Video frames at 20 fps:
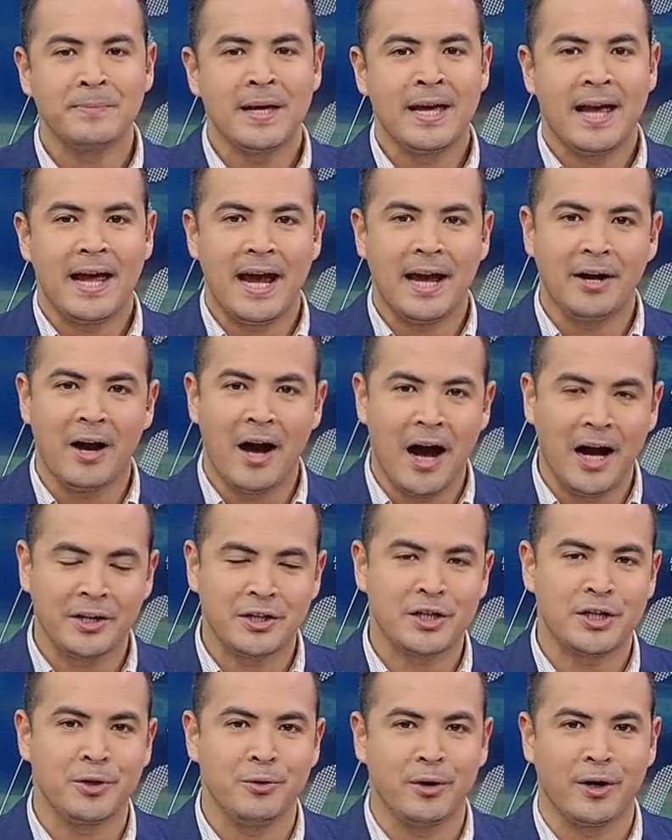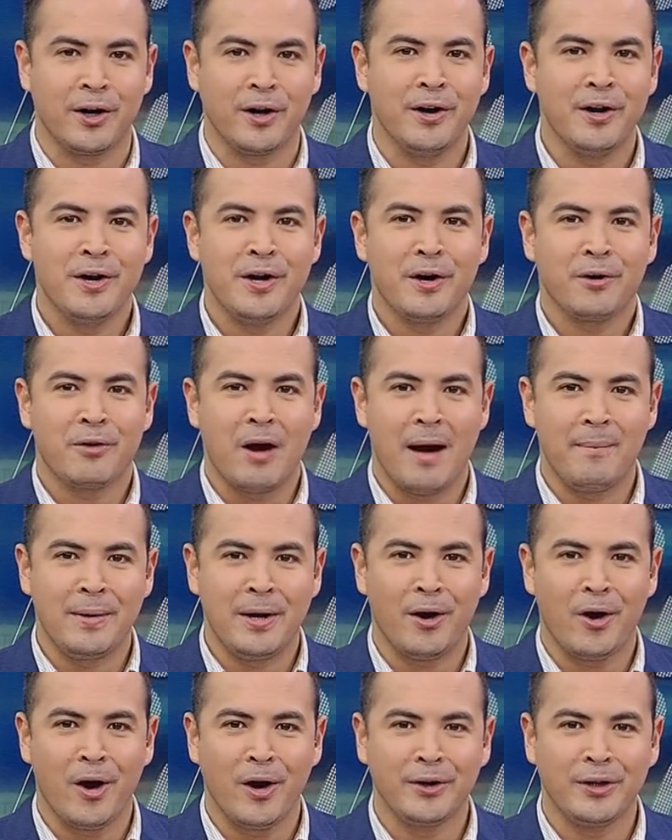and hot shooter
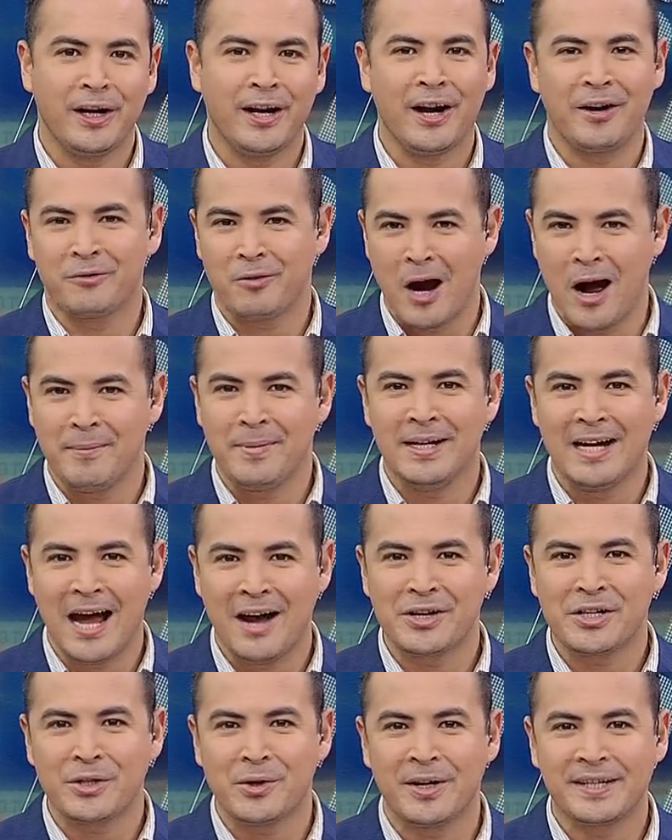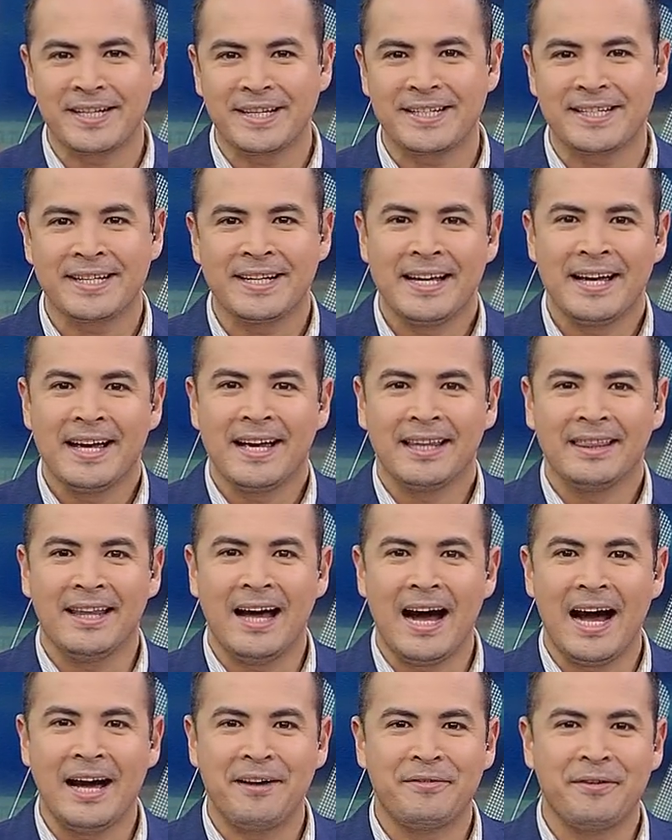Robbie Herndon. And Robbie now joins us
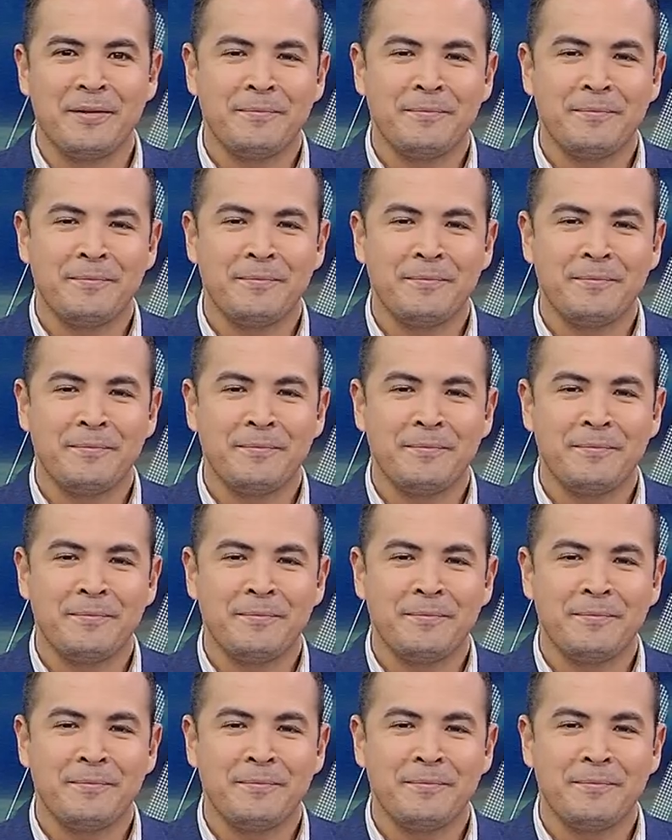live